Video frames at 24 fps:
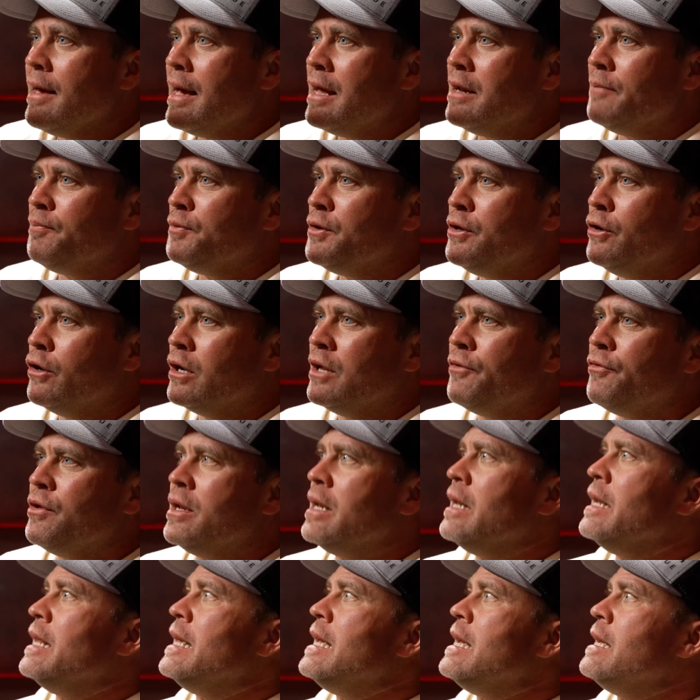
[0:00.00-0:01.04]
And you don't
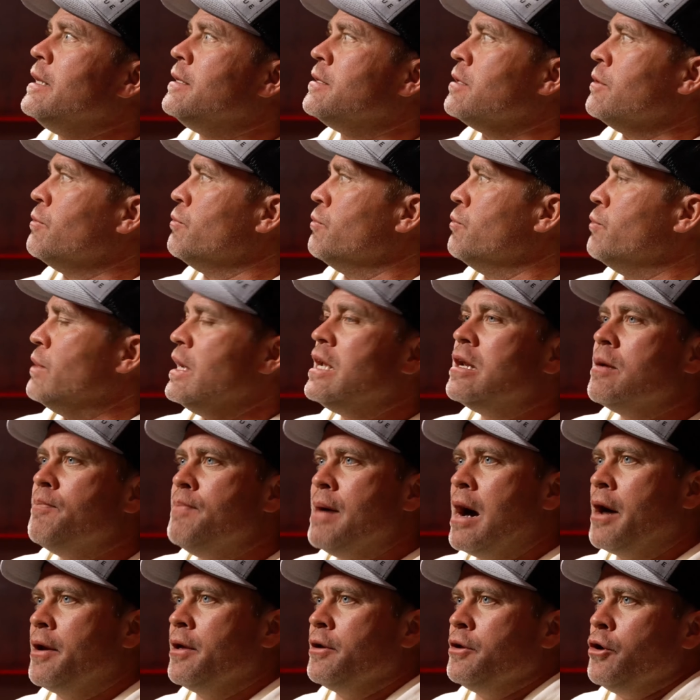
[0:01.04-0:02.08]
even need to read
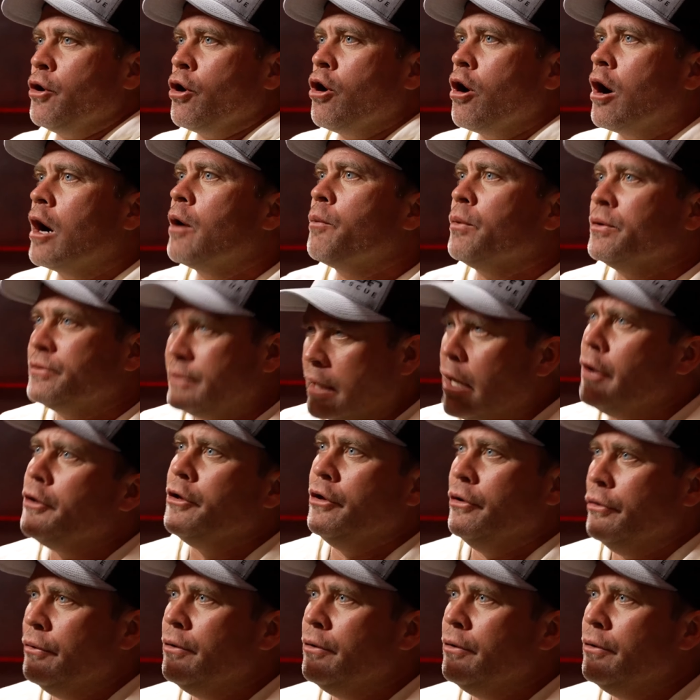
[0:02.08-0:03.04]
about it. Your heart will tell you.